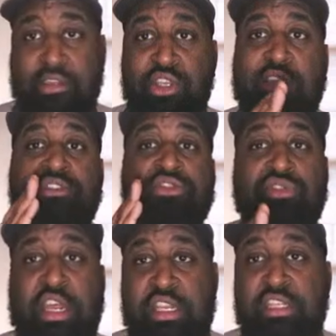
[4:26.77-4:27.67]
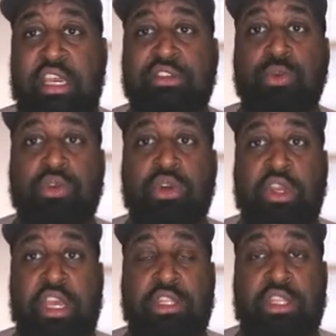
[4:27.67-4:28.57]
You have to strategize when you're gonna
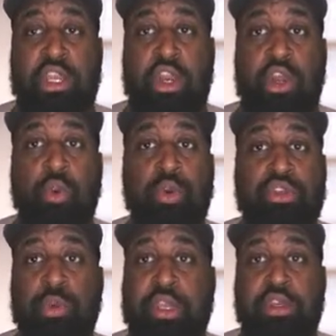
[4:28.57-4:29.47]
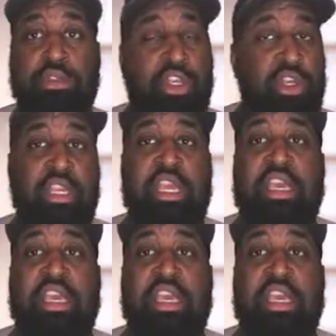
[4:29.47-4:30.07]
cut the yard, which way you're gonna turn.